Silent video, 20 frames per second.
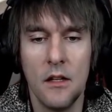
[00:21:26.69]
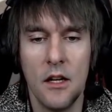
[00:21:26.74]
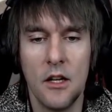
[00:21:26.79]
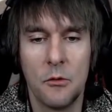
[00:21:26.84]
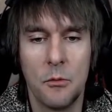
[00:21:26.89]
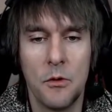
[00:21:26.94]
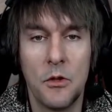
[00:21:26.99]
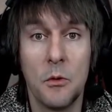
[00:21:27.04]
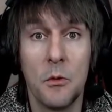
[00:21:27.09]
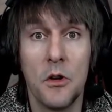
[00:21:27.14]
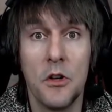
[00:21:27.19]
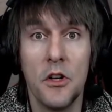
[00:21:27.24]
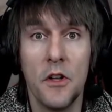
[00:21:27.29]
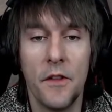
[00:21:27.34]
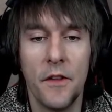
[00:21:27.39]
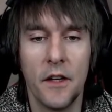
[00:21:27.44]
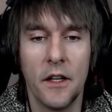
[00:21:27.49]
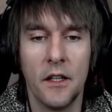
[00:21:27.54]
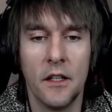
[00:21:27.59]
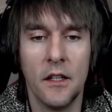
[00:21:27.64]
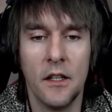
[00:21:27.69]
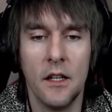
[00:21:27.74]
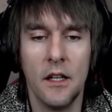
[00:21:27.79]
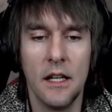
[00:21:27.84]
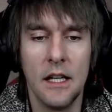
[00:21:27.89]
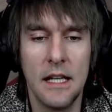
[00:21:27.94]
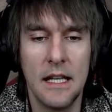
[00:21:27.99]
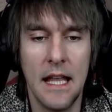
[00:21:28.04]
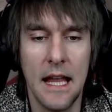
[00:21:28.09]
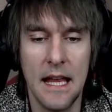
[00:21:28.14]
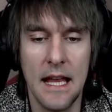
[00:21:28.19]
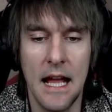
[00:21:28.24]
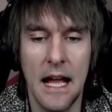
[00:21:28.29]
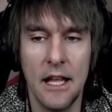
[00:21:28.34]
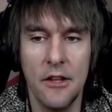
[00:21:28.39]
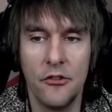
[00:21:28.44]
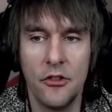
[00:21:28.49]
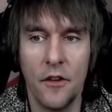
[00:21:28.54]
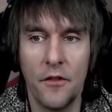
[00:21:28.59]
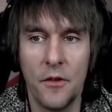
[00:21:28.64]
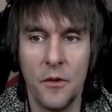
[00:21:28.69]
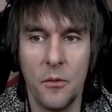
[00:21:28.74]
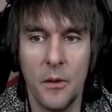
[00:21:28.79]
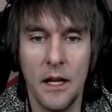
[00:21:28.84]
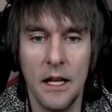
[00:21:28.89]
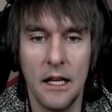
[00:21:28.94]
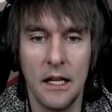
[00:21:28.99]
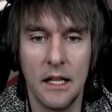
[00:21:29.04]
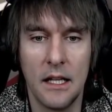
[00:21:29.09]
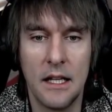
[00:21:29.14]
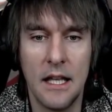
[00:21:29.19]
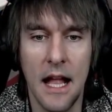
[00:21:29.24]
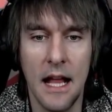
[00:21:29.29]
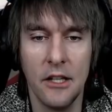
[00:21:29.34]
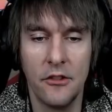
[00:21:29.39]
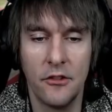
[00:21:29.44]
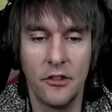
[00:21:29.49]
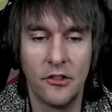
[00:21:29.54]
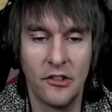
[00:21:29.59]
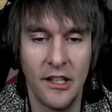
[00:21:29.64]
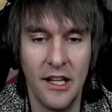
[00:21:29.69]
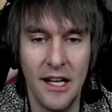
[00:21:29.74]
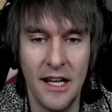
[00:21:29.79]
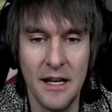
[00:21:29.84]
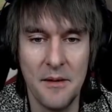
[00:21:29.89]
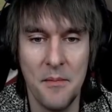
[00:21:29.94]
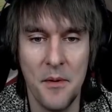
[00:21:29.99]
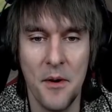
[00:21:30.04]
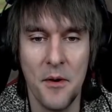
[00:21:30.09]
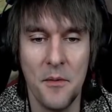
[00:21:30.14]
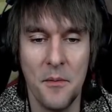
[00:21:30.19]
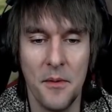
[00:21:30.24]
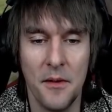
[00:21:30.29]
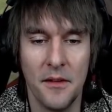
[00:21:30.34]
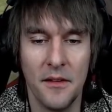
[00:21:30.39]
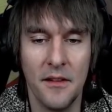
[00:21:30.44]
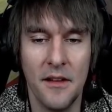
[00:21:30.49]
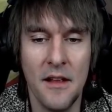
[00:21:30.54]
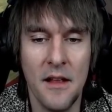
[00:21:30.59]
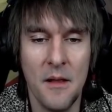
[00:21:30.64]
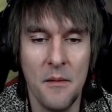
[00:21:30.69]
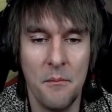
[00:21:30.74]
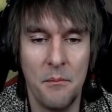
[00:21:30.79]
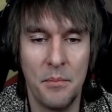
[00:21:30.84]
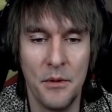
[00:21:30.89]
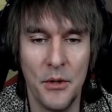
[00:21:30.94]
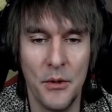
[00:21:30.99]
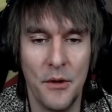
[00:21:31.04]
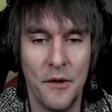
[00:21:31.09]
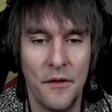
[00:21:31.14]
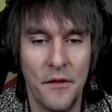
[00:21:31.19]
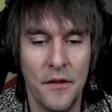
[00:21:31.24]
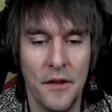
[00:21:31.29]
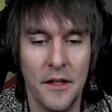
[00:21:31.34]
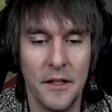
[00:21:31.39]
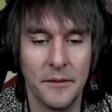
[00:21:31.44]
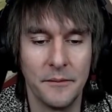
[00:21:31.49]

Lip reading: As we do another get your hands off the wheel and catch the slide moment. Beautiful.